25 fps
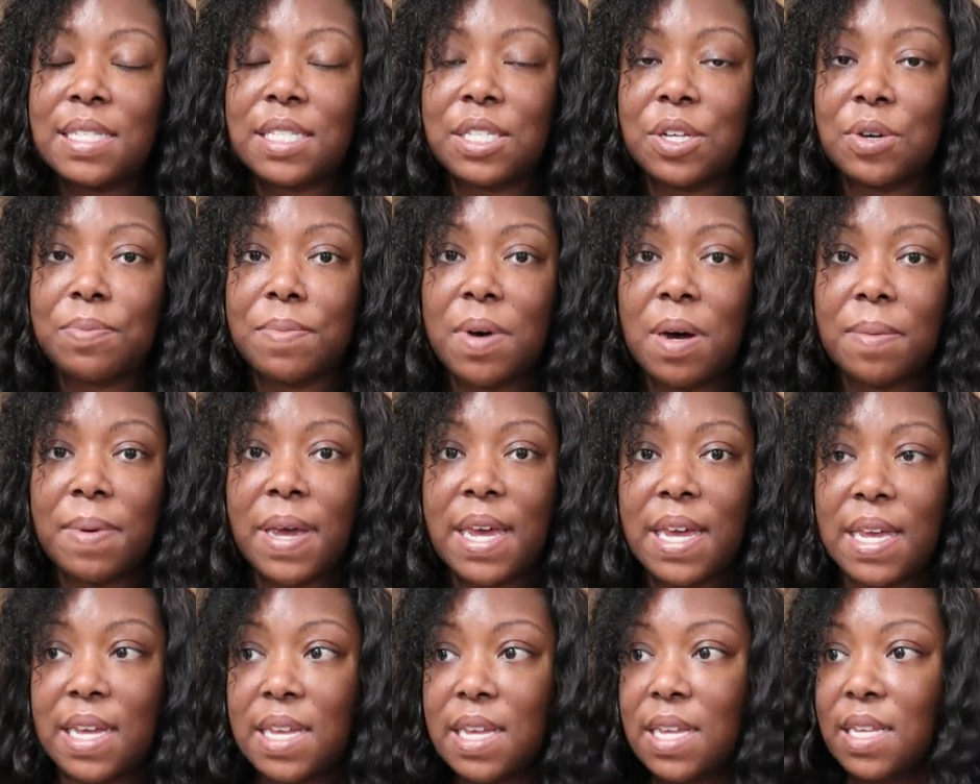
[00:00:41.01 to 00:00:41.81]
So
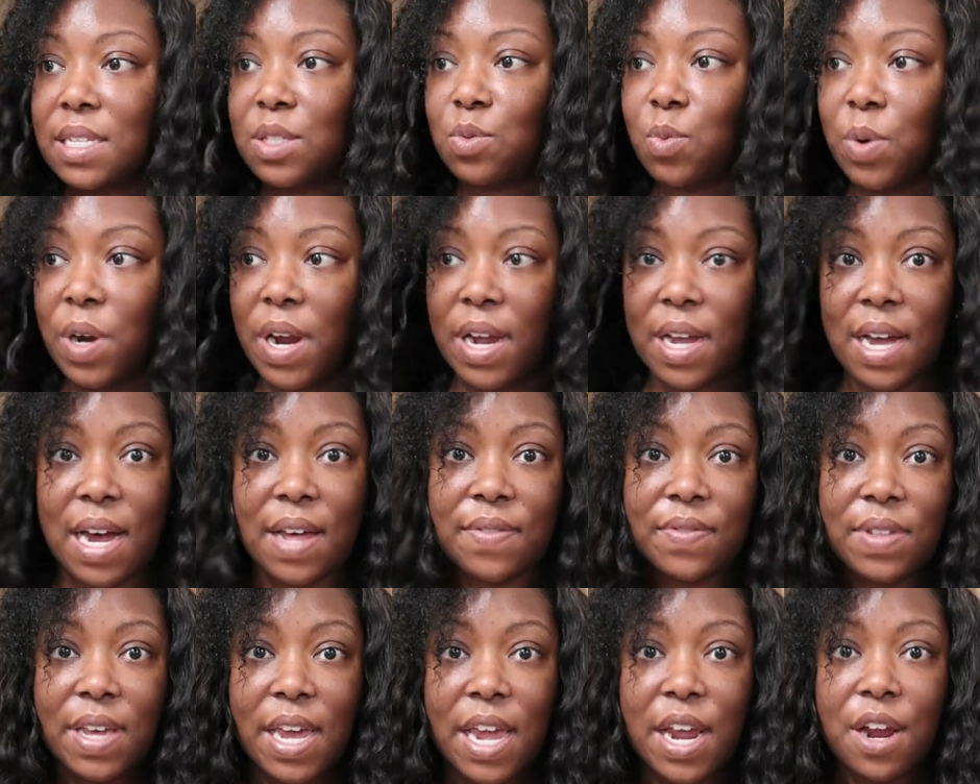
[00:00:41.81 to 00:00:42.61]
Maame is where I
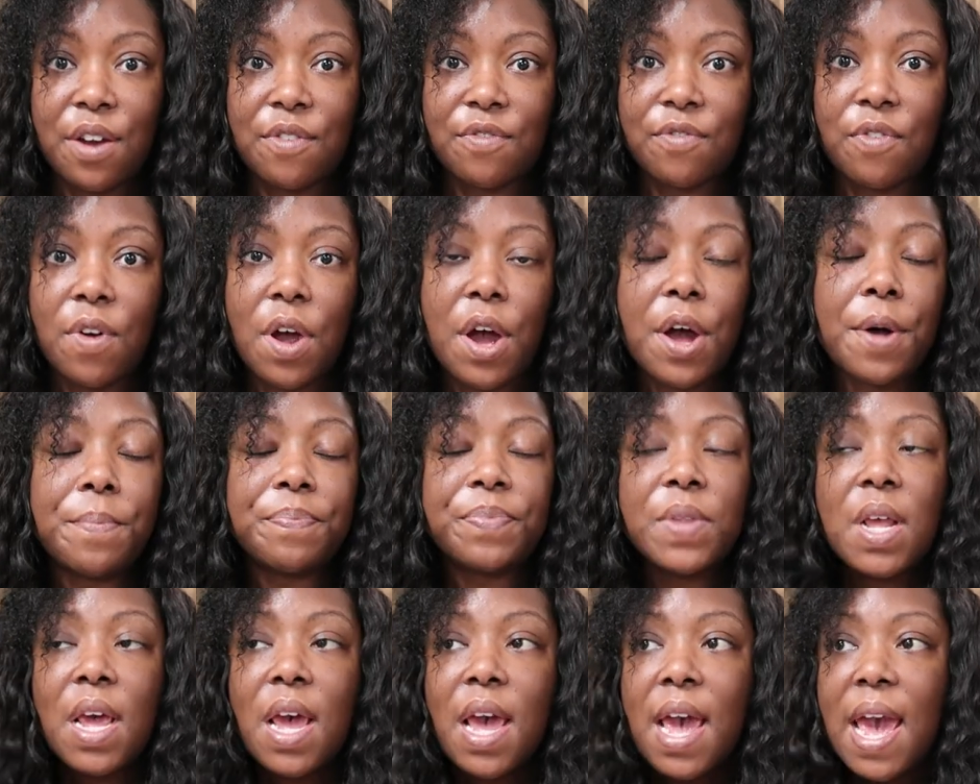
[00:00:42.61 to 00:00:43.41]
got the hair
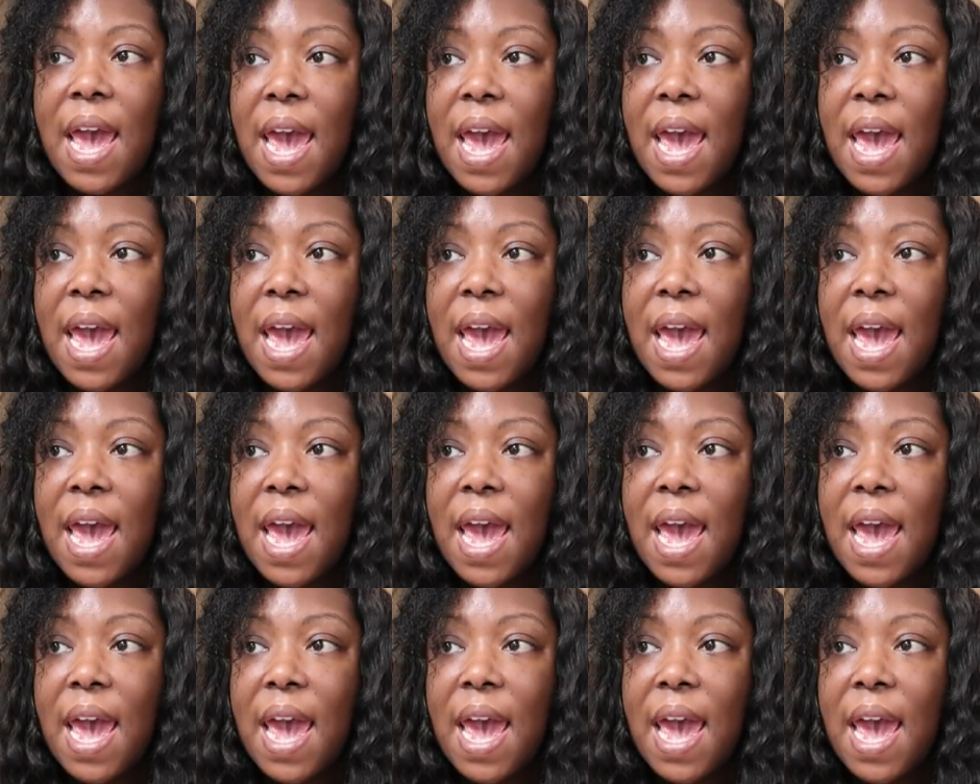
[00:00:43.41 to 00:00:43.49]
from.